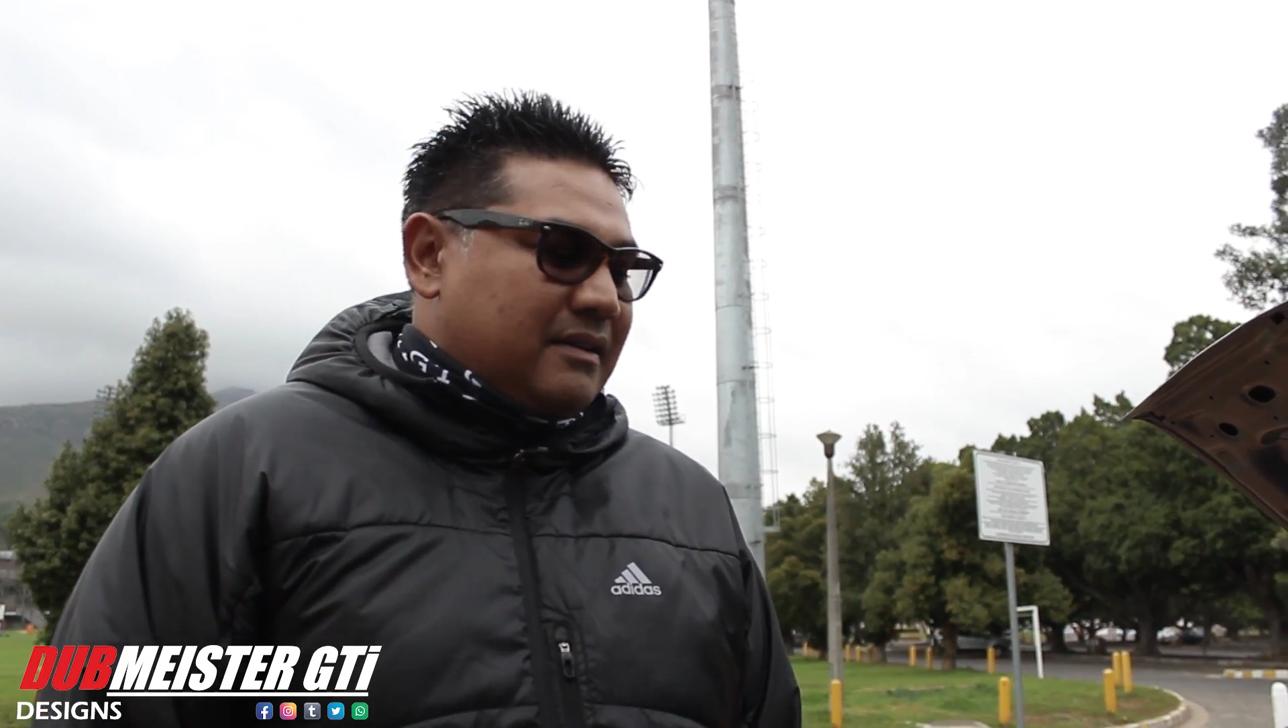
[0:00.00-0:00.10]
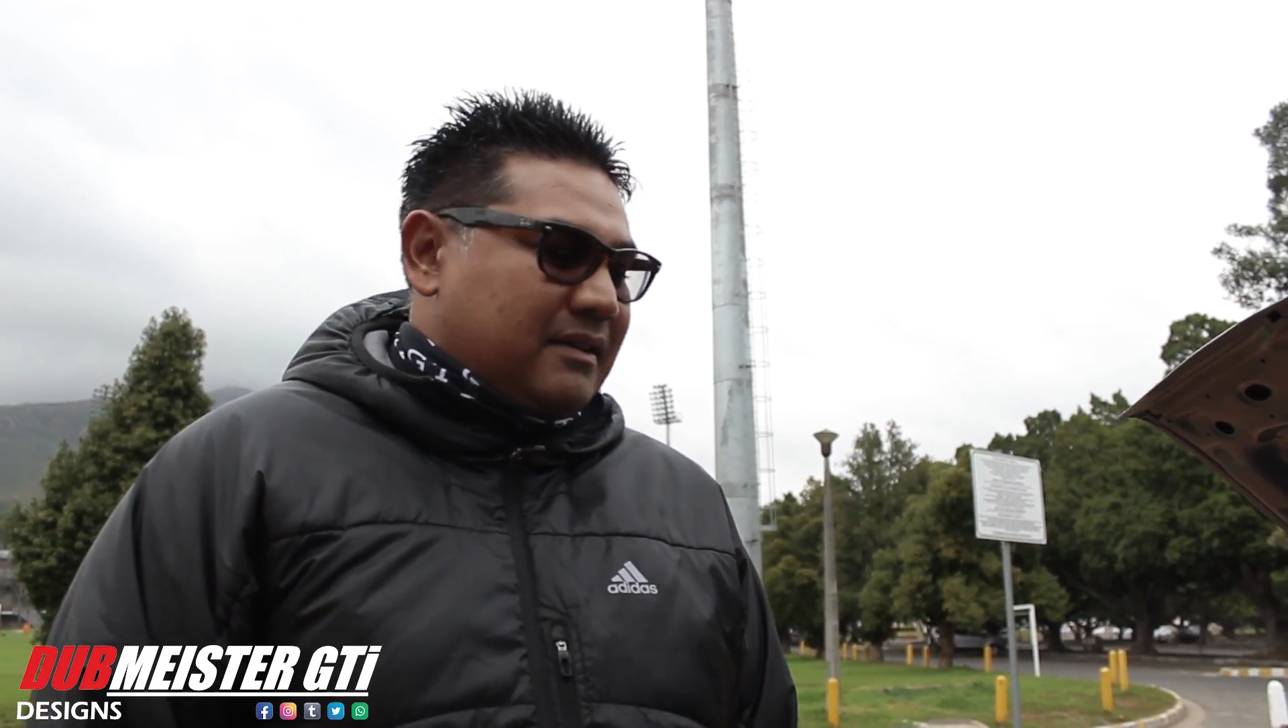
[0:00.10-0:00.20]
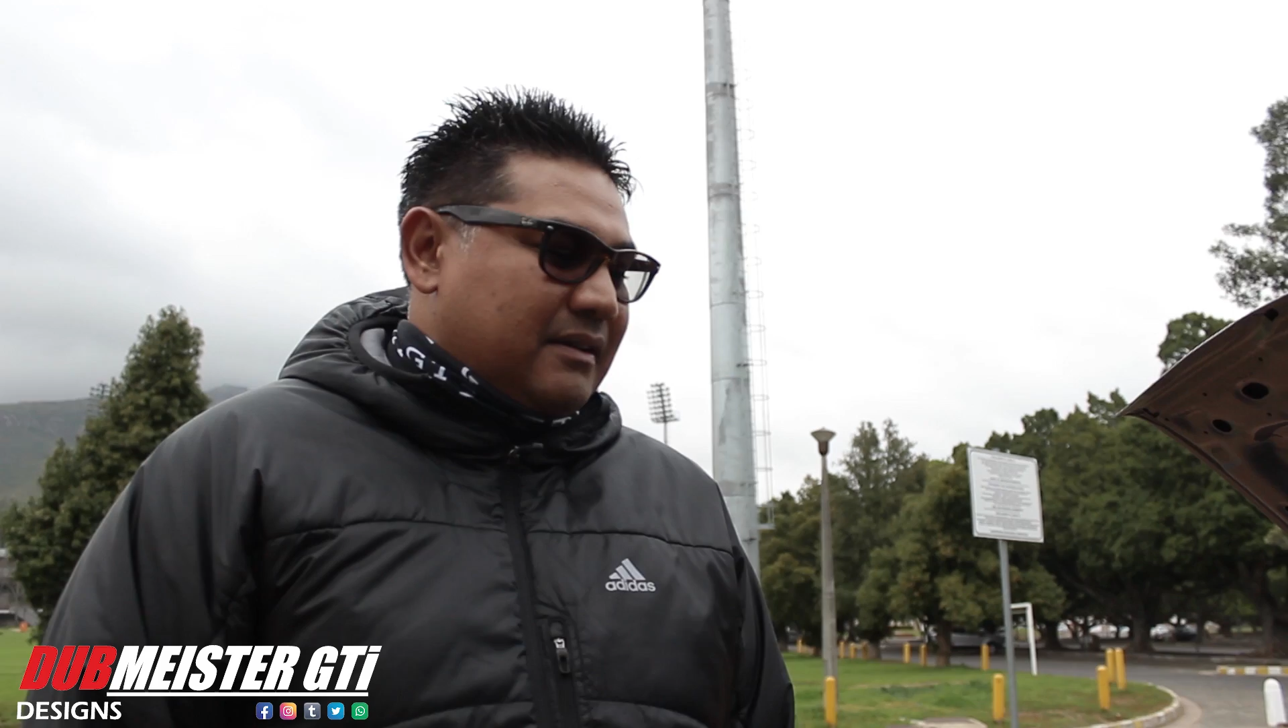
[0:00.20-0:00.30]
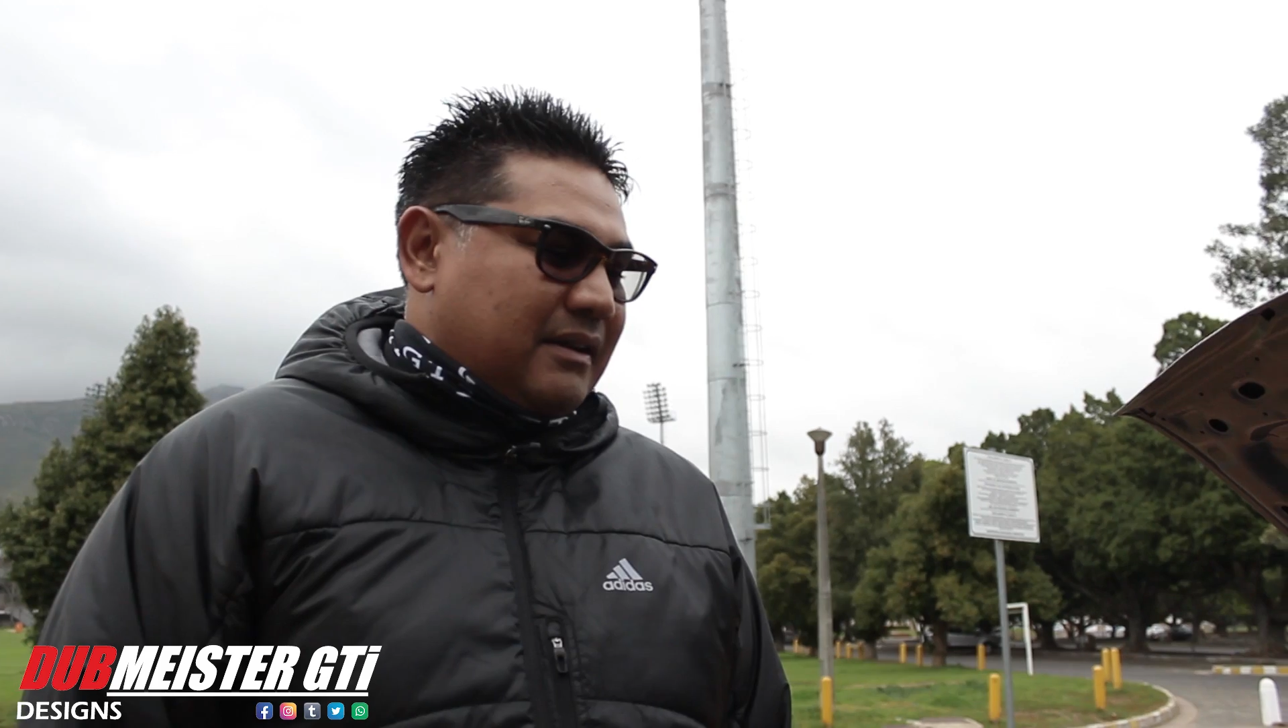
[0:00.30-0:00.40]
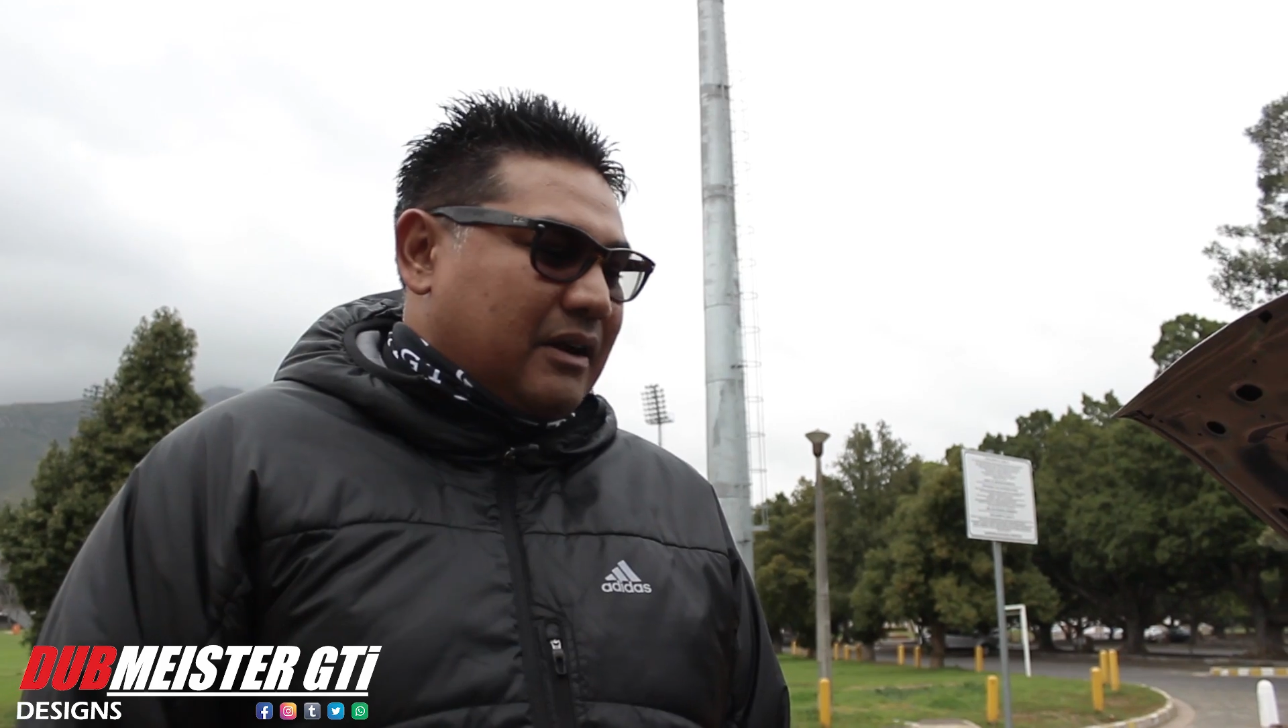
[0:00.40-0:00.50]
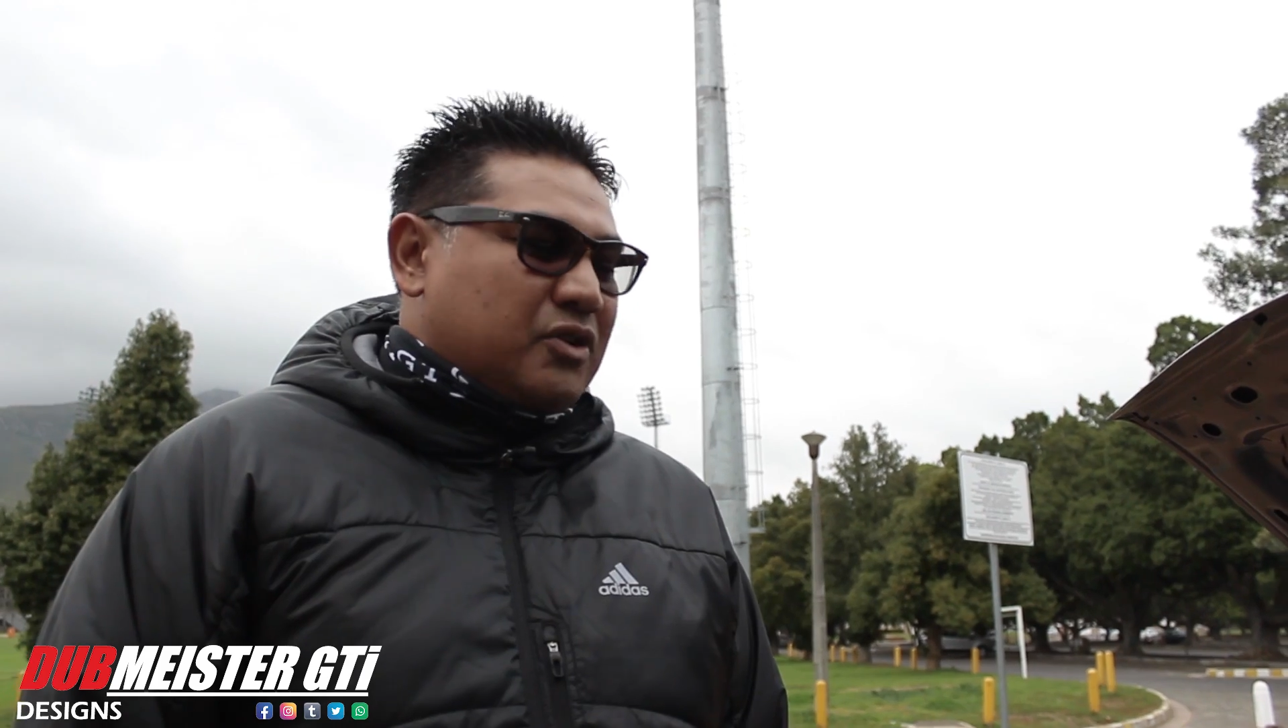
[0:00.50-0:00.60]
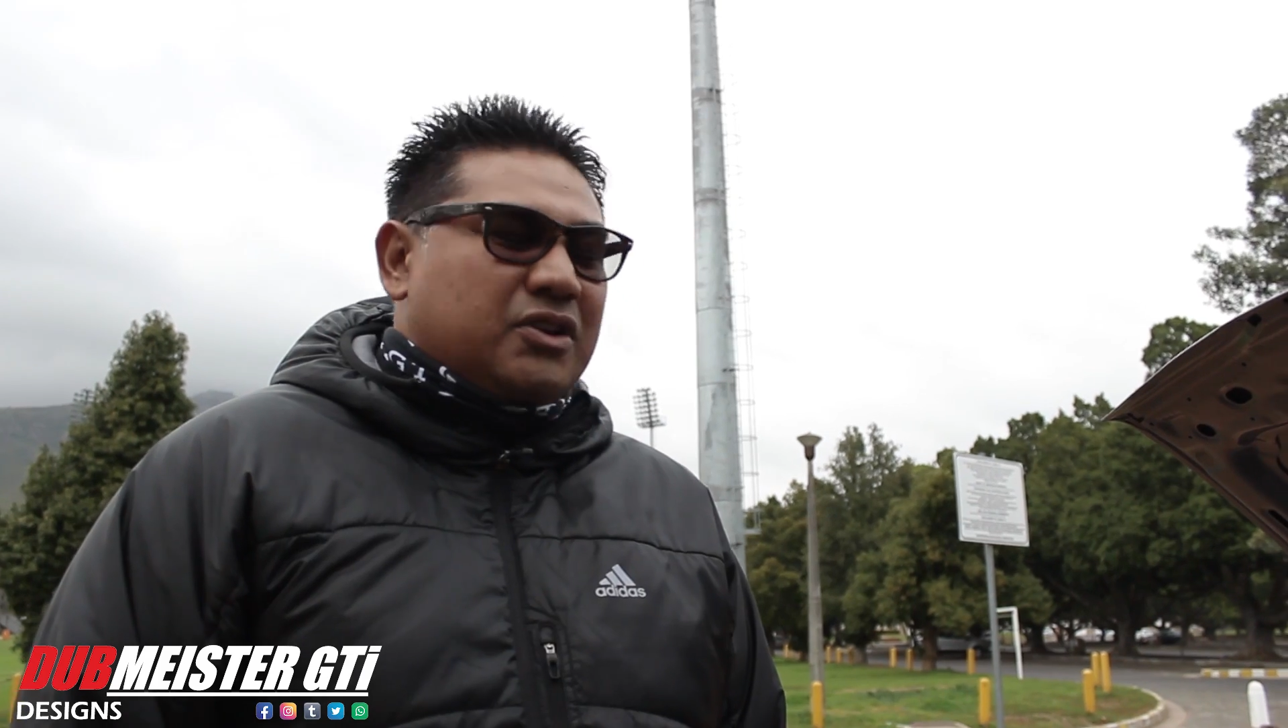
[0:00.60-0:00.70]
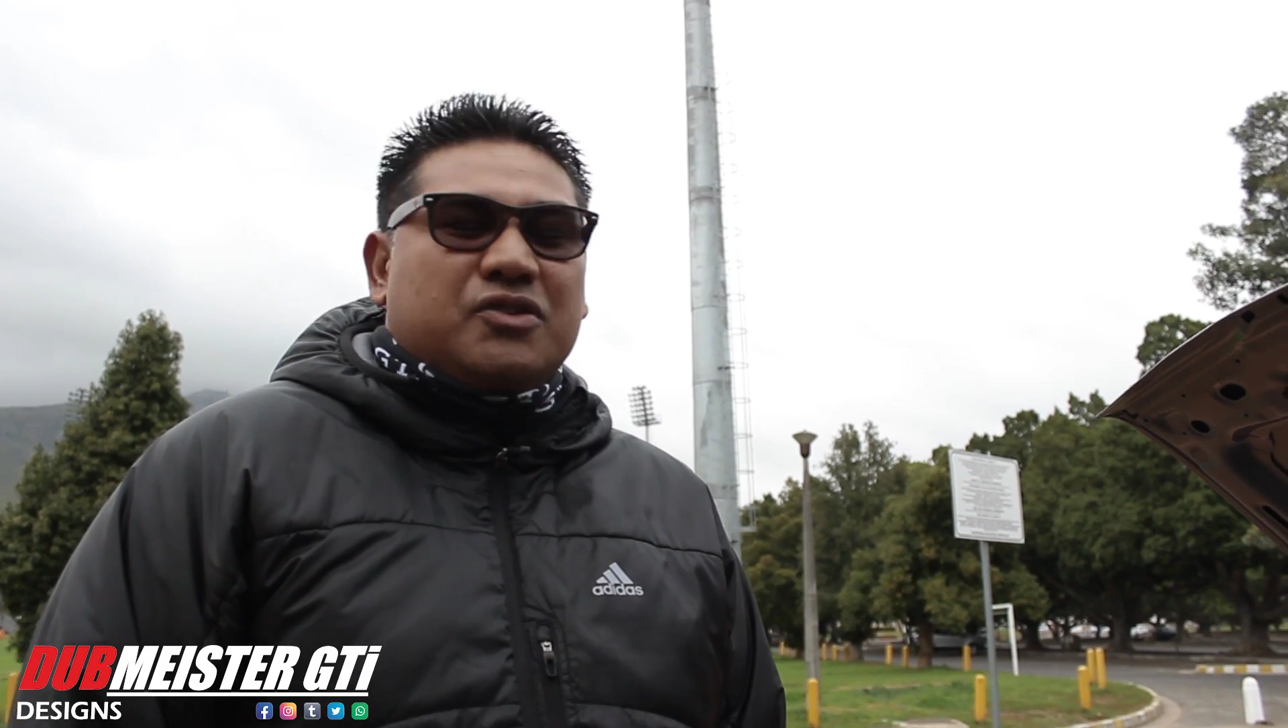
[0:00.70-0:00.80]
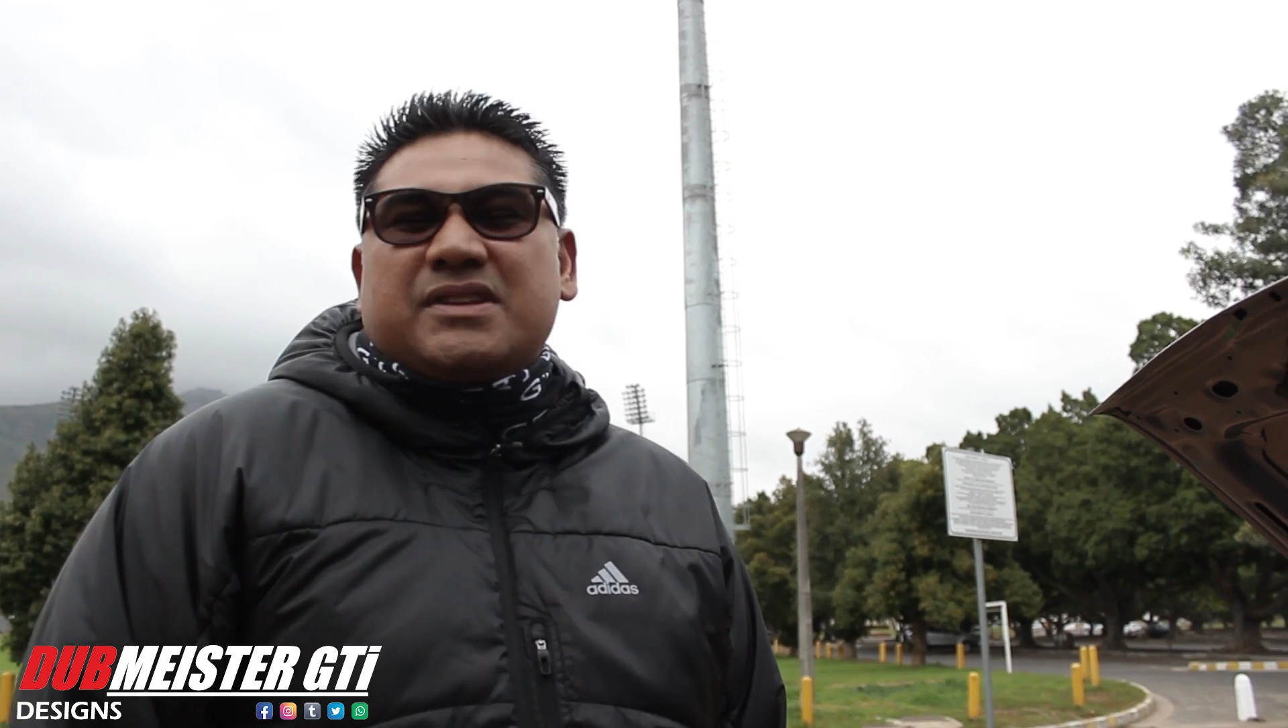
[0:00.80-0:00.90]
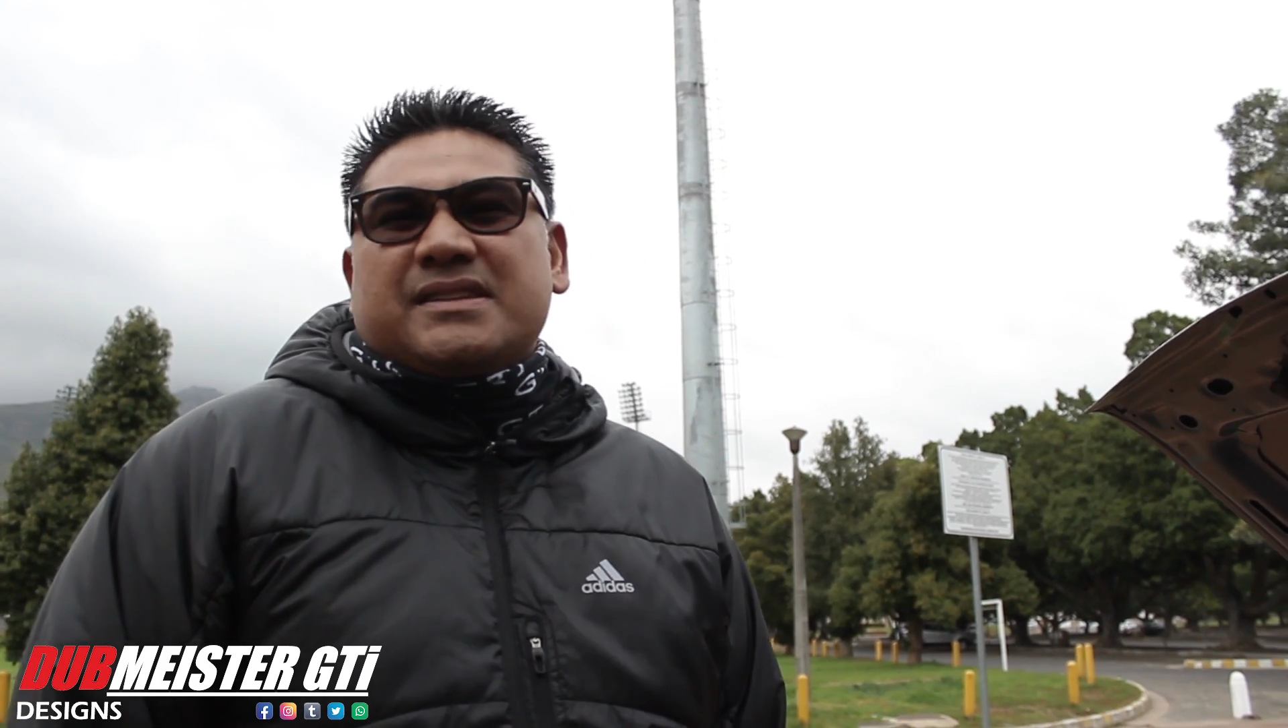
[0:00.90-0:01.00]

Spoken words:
I couldn't use